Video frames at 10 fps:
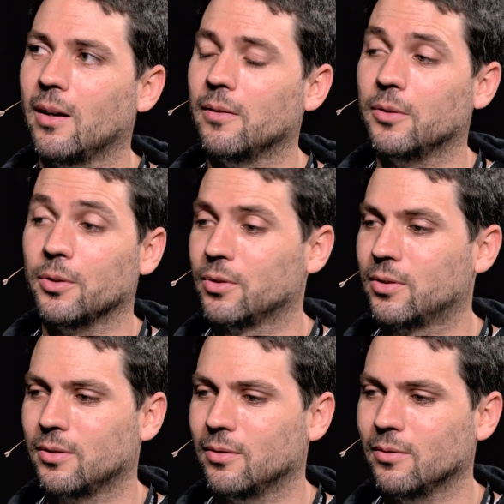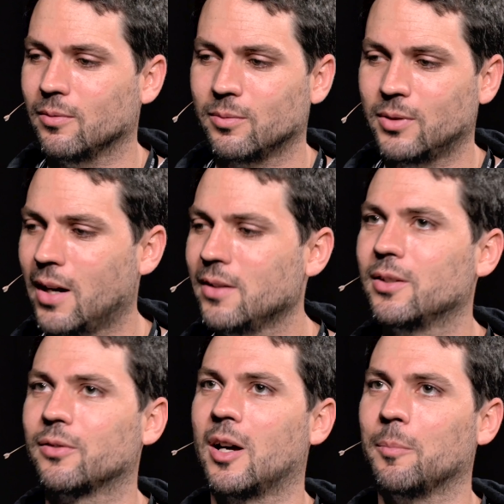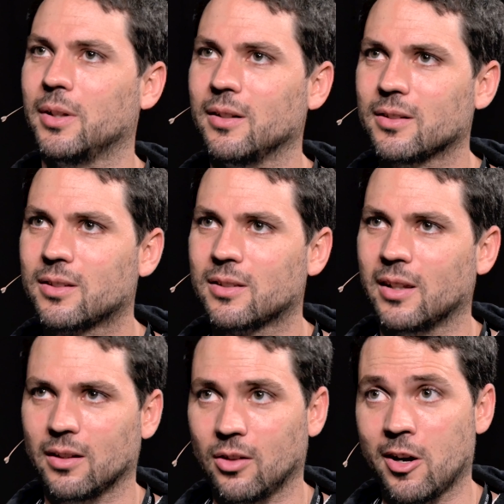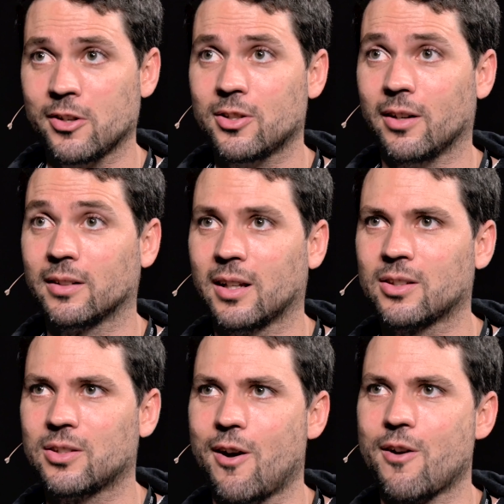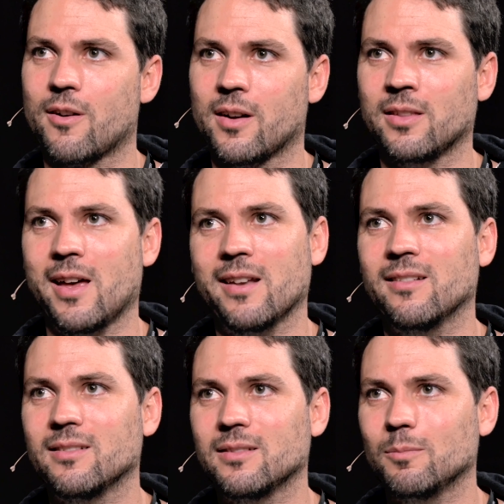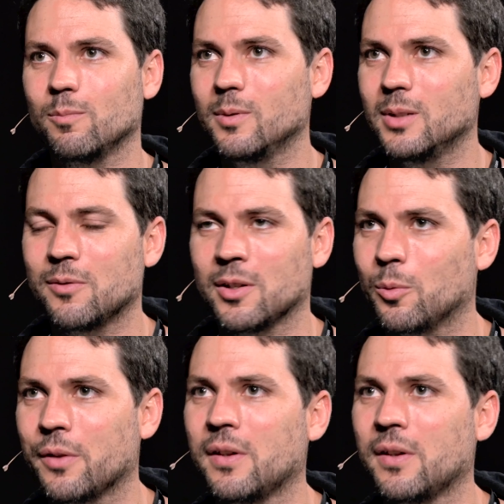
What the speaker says: There's tons of companies that launched on Kickstarter, and then even